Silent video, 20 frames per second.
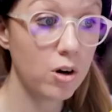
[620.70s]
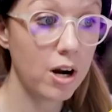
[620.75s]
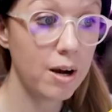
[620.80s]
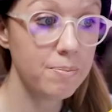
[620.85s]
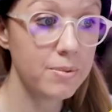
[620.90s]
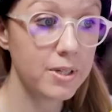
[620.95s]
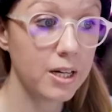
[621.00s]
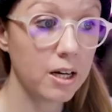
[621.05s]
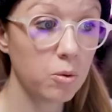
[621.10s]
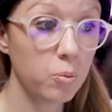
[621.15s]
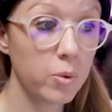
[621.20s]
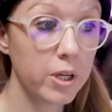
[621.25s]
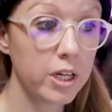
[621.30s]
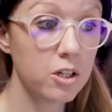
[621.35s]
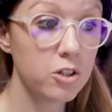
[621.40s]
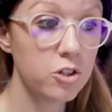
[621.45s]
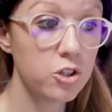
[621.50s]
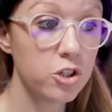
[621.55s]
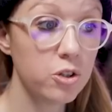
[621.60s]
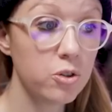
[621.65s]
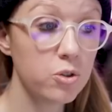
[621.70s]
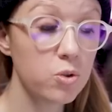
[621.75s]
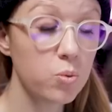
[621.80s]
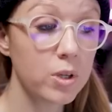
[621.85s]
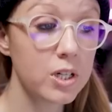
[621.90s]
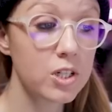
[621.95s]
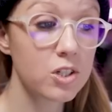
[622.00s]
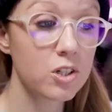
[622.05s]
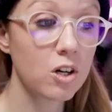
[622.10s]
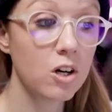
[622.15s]
dropdown, we can choose
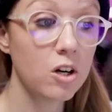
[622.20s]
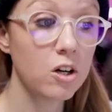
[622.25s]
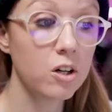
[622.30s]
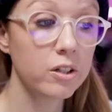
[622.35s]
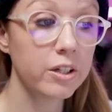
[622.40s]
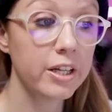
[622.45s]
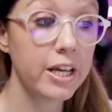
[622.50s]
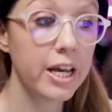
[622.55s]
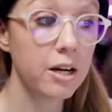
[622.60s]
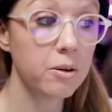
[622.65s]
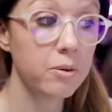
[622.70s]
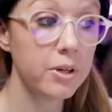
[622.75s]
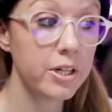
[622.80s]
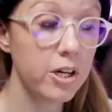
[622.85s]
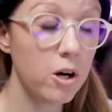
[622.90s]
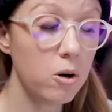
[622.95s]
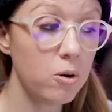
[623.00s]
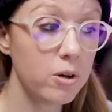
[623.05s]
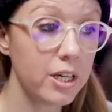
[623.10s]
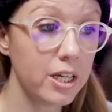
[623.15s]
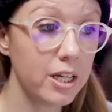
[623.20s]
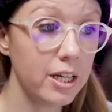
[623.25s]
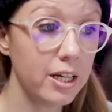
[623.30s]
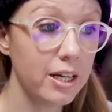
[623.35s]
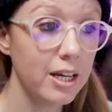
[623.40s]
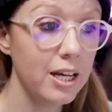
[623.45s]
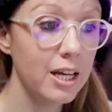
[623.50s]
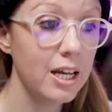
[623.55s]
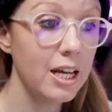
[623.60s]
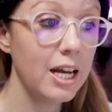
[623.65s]
what is called
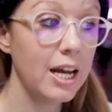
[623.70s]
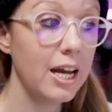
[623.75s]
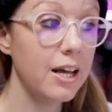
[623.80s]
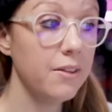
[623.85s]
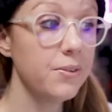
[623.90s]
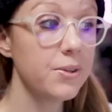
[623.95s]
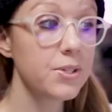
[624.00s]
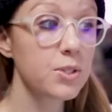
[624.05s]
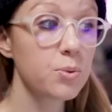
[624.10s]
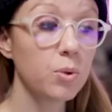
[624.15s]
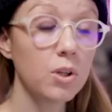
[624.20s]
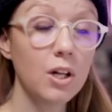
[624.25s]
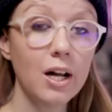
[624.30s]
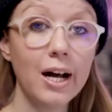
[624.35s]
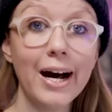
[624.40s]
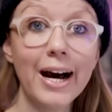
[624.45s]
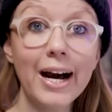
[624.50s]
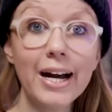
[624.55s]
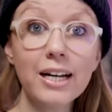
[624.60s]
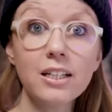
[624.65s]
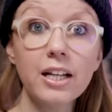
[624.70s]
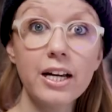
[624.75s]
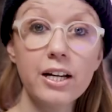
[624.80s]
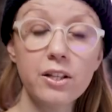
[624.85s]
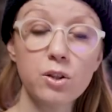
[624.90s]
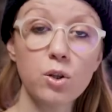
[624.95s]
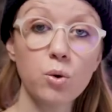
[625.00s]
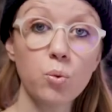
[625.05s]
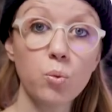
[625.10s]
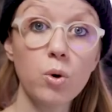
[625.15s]
karaoke. And this will
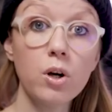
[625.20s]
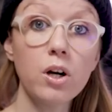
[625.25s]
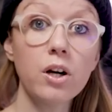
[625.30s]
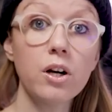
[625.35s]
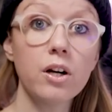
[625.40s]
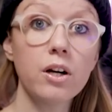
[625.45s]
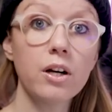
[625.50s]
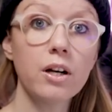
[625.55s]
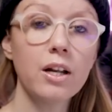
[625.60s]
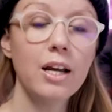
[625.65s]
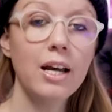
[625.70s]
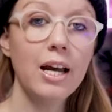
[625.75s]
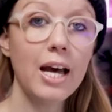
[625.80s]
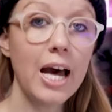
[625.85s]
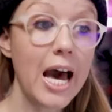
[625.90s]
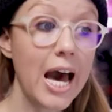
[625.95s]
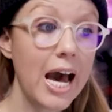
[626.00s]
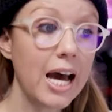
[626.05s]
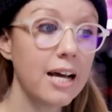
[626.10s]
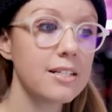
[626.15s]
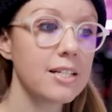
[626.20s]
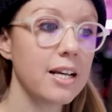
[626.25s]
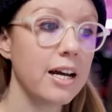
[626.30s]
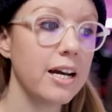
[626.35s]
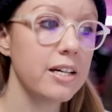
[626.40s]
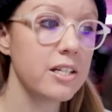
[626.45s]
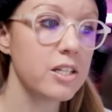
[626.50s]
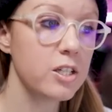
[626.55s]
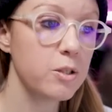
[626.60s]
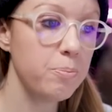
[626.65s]
highlight the word as
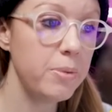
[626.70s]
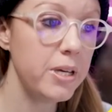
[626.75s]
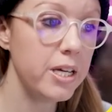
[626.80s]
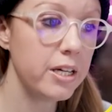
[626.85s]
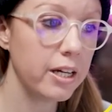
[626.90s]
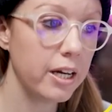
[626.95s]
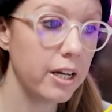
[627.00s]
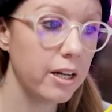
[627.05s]
I speak